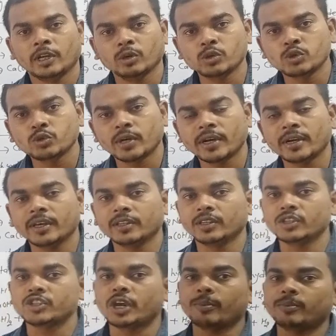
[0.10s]
Hello student, in
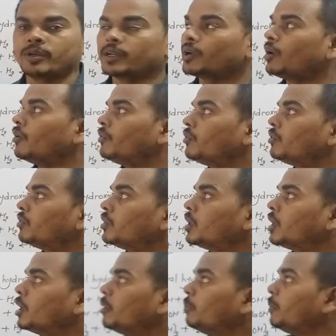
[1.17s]
the chapter of
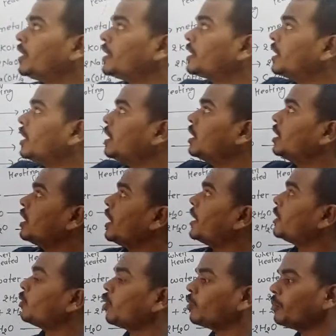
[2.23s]
metal
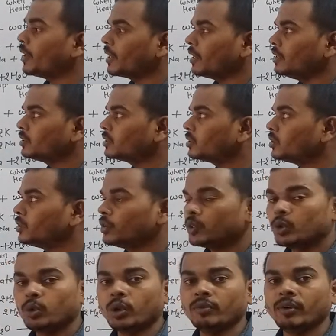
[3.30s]
and non-metals,
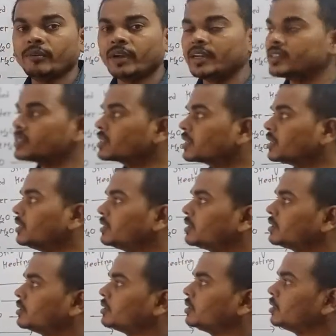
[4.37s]
today we will
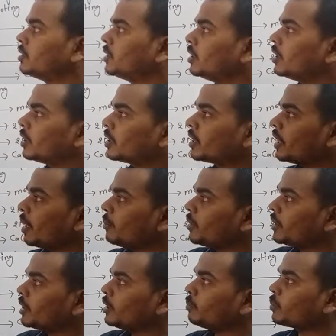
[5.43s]
discuss
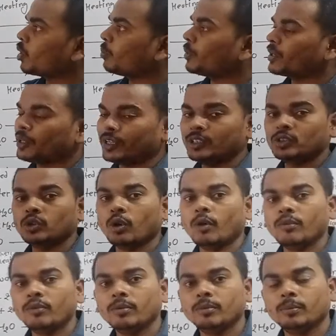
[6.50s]
chemical properties
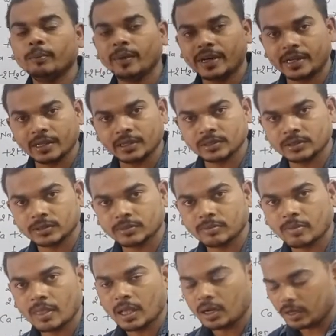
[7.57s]
of
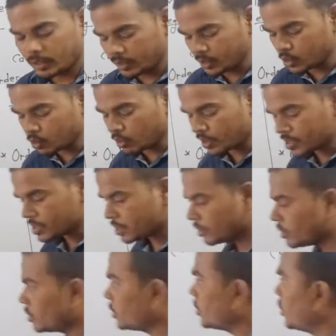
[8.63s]
metals. Dear
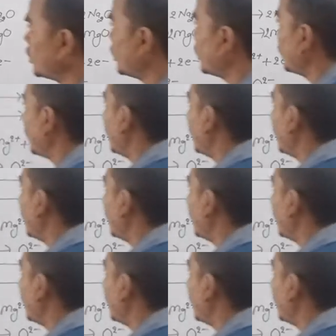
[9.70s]
student,